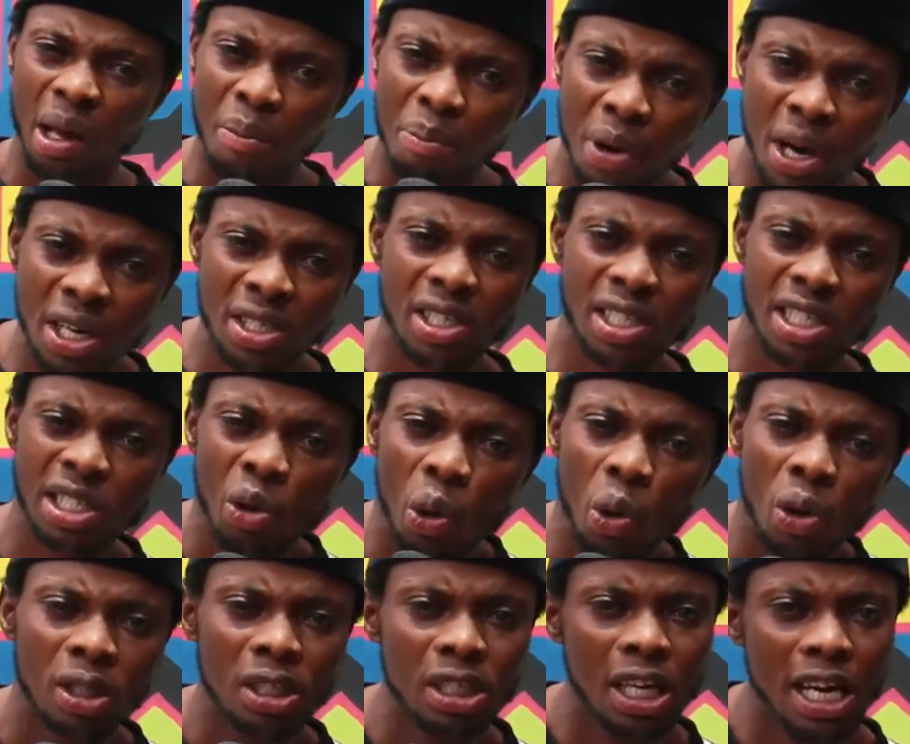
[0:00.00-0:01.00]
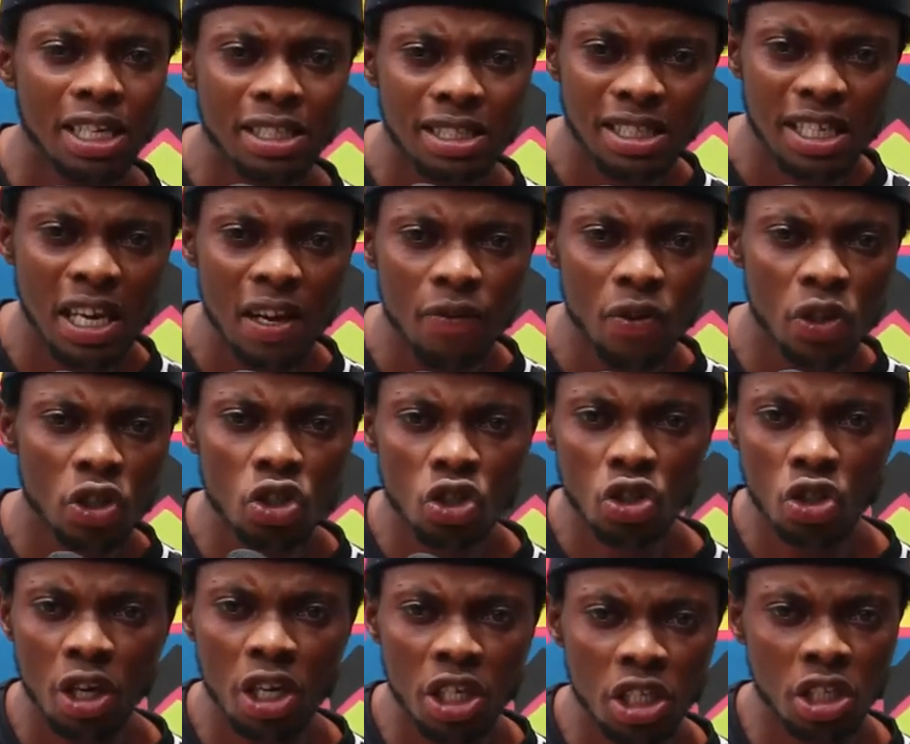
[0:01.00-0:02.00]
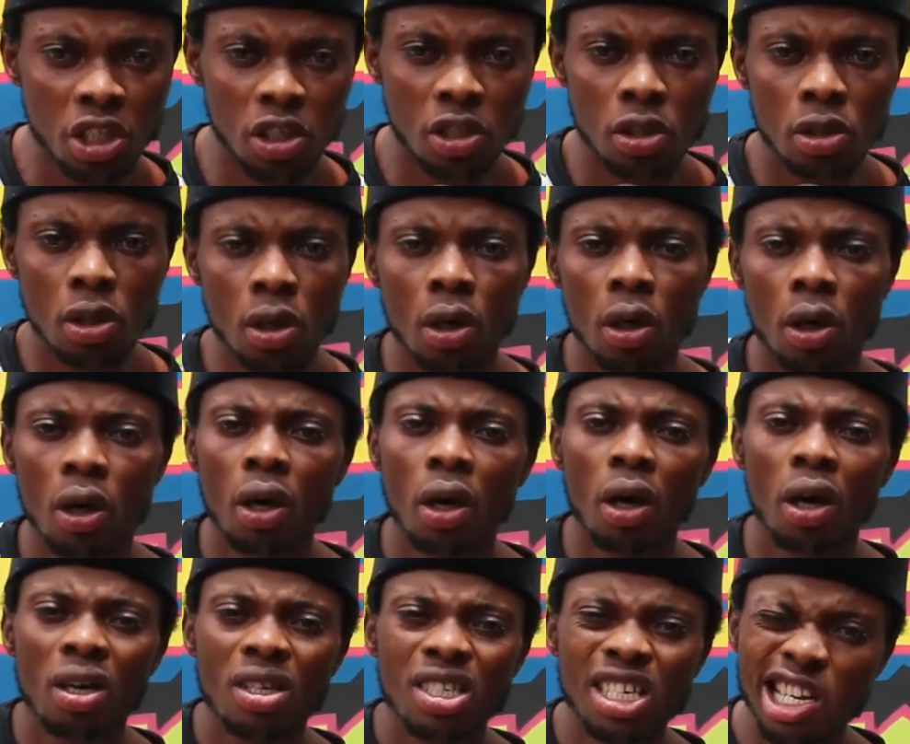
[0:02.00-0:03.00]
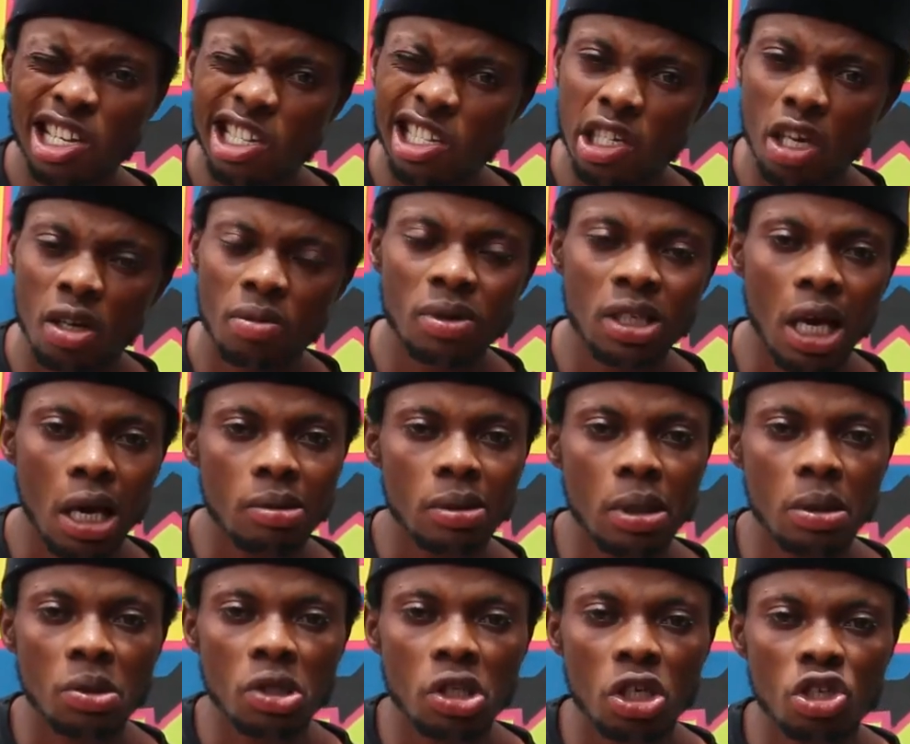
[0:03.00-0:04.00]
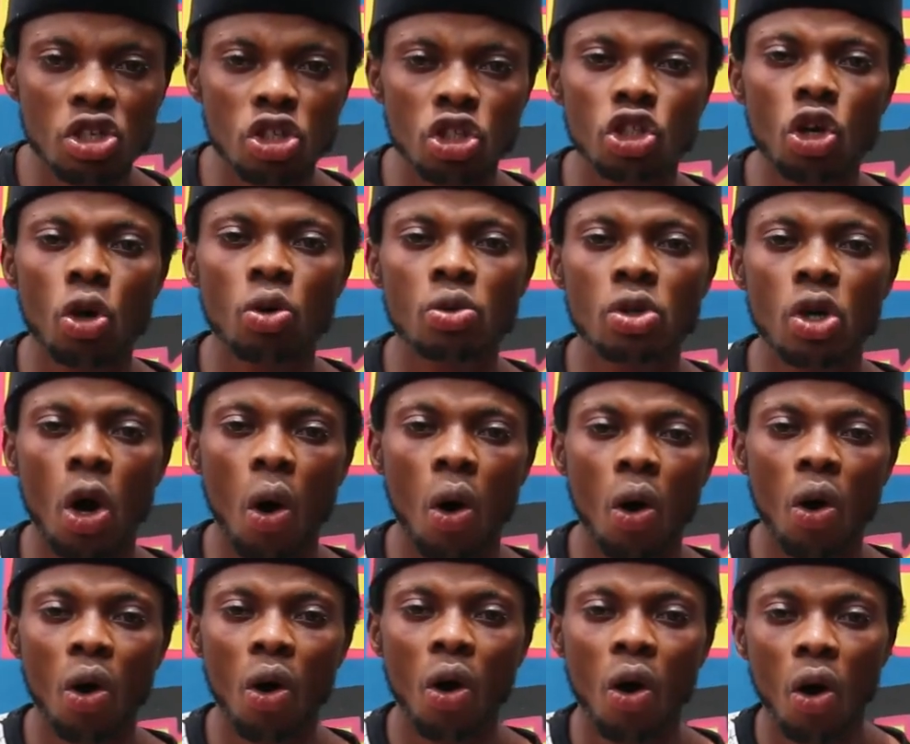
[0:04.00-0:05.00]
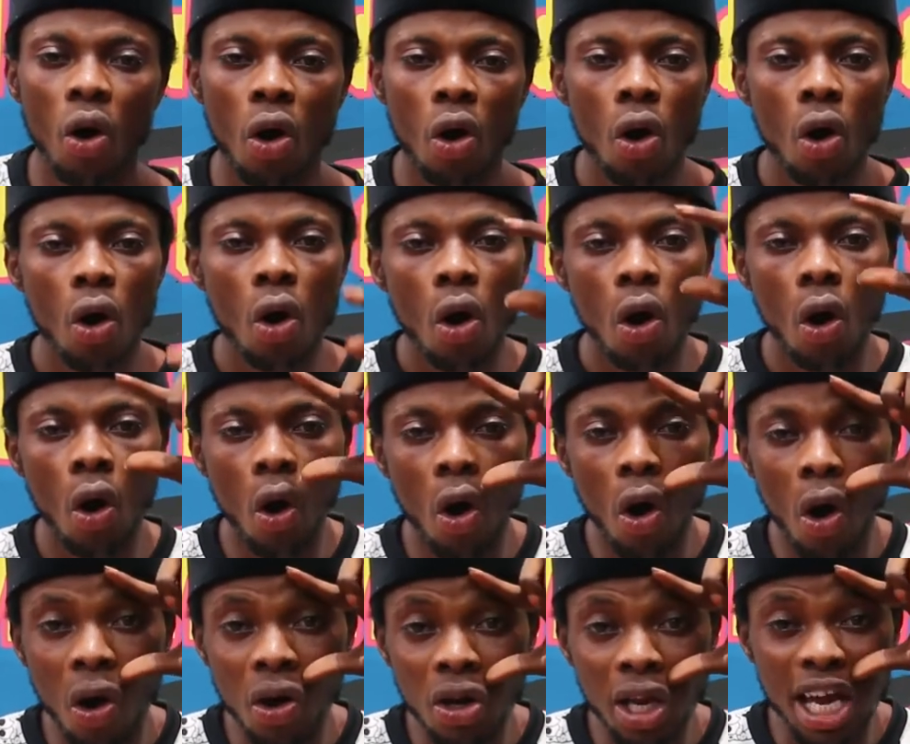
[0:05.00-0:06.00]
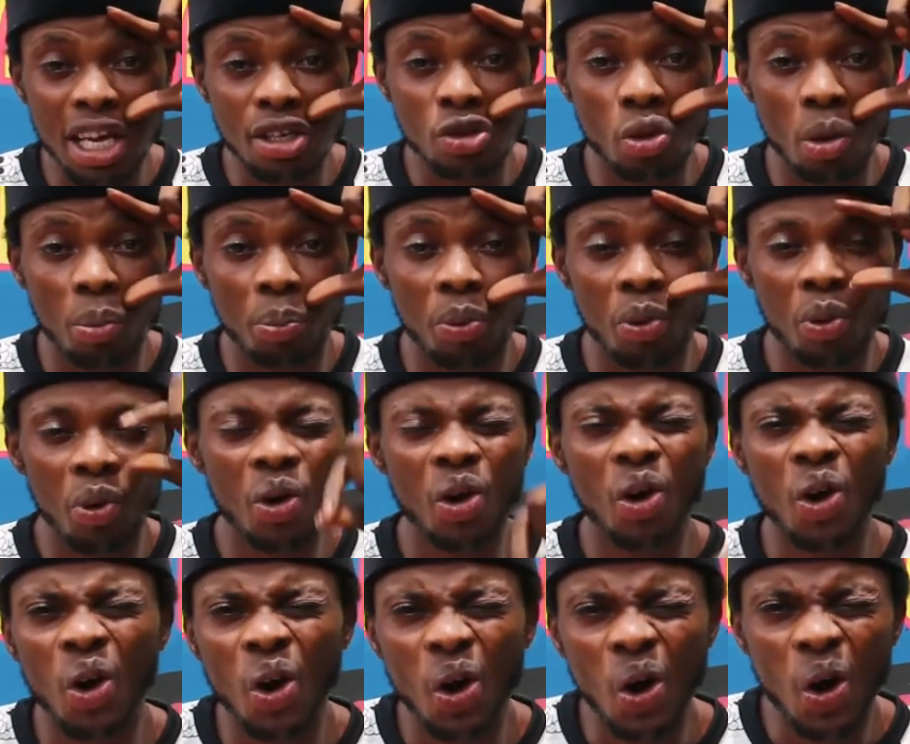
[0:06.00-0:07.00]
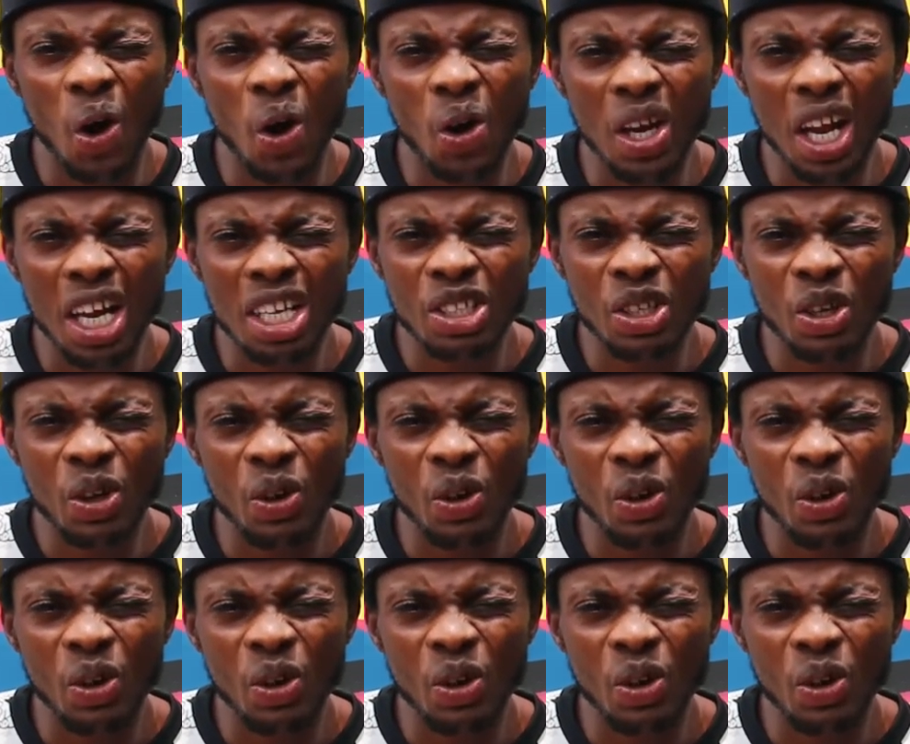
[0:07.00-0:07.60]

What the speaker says: the best online TV station. See, same time, same station. Don't know. All eyes open, all eyes